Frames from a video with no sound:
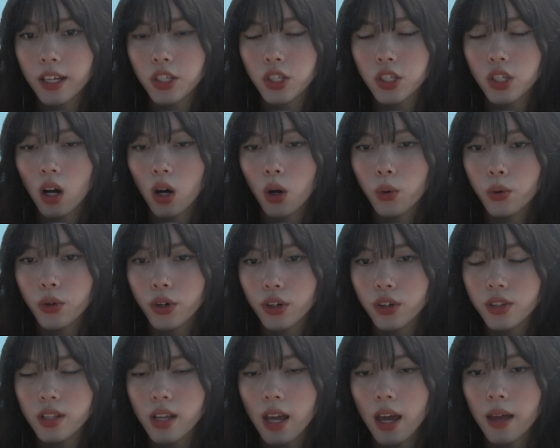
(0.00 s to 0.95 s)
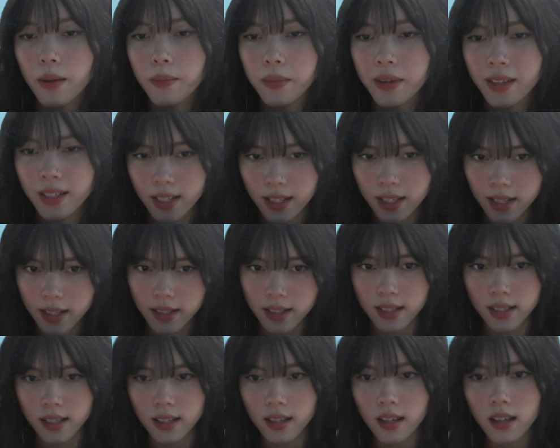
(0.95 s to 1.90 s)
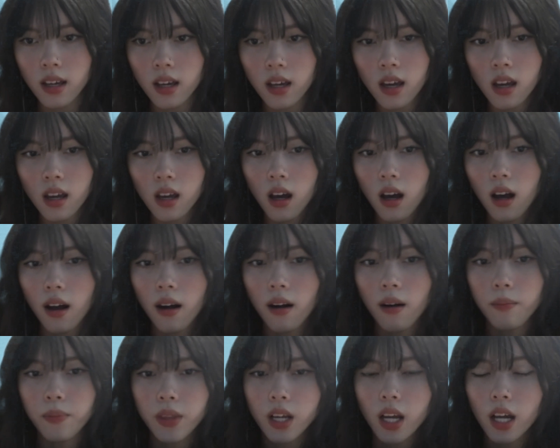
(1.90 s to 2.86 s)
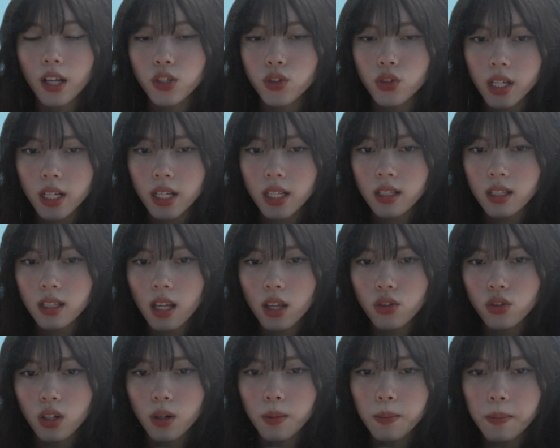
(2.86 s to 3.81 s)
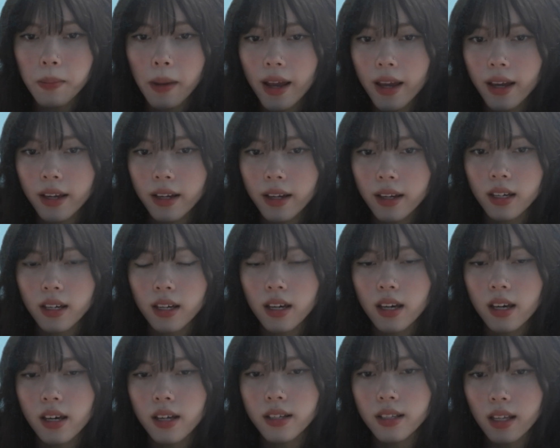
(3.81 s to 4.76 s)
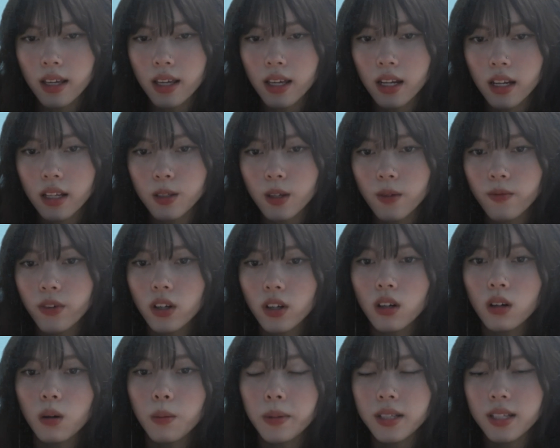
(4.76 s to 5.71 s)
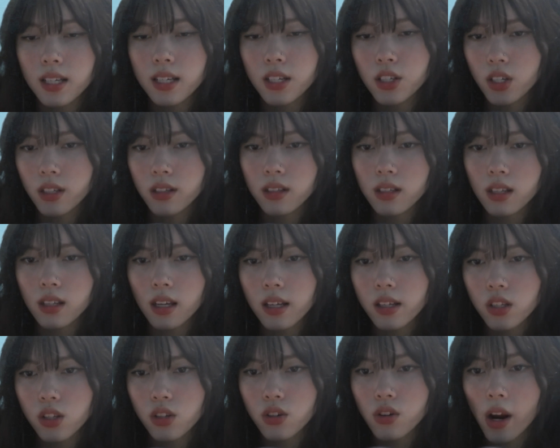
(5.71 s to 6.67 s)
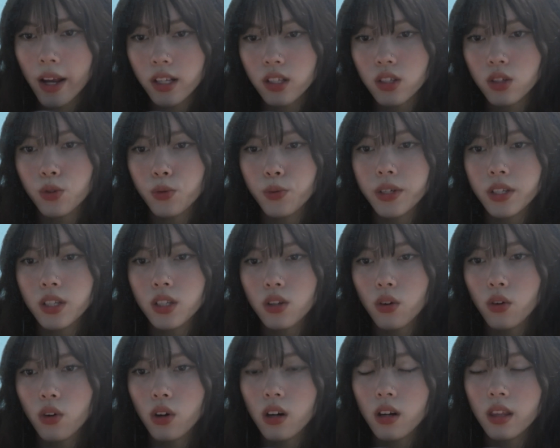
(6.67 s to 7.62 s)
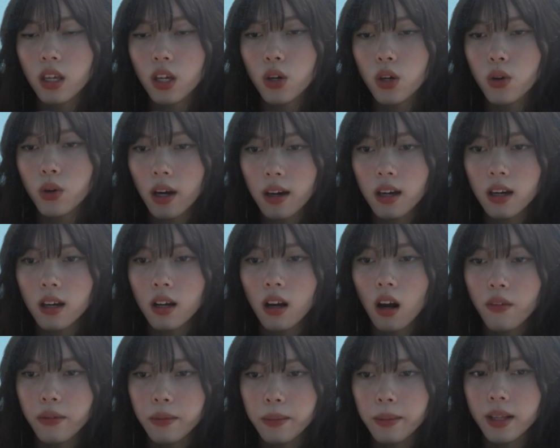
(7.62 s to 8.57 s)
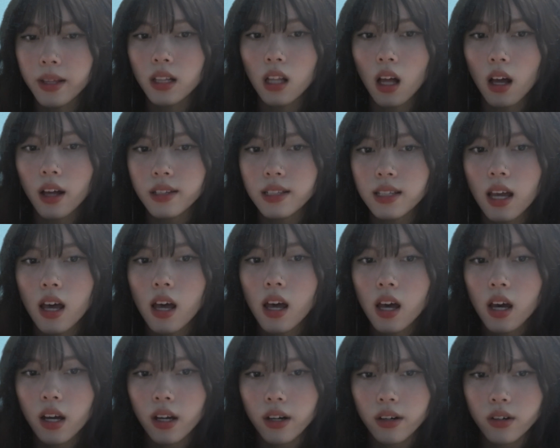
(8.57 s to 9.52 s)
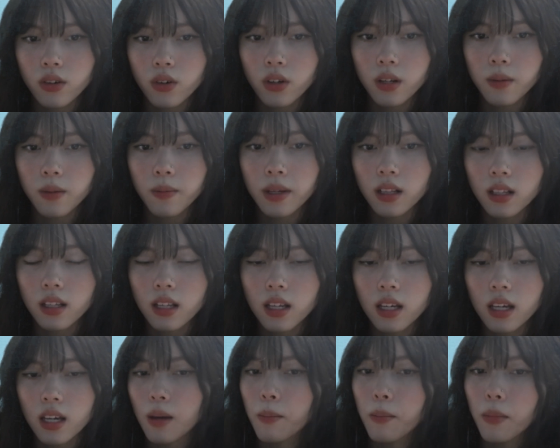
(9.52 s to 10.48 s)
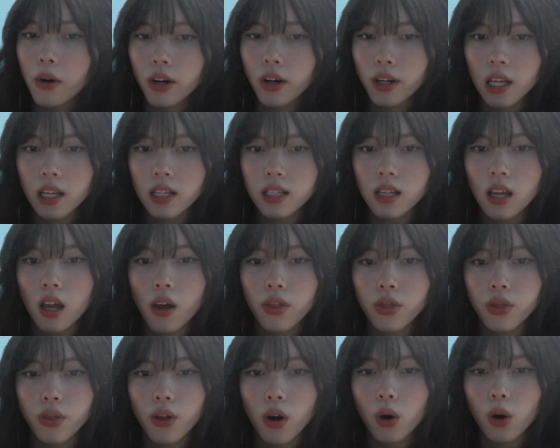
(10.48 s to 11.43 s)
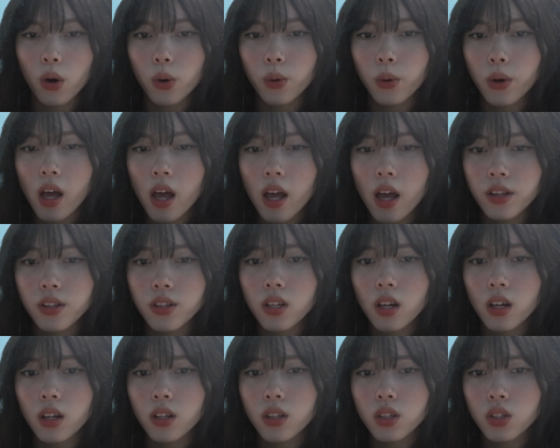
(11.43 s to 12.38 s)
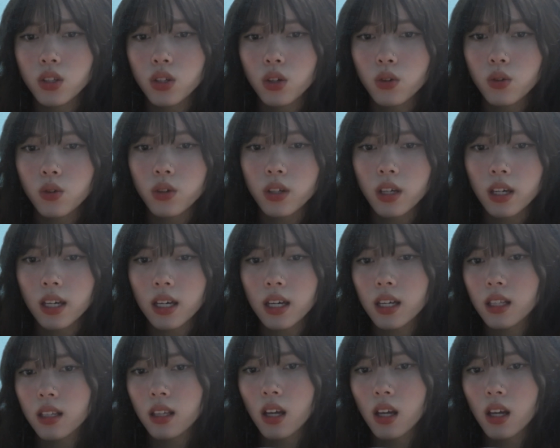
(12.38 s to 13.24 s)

holders and business. The country's central bank is in a difficult position. It's trying to restore the UK government lost credibility in markets, though its toolkit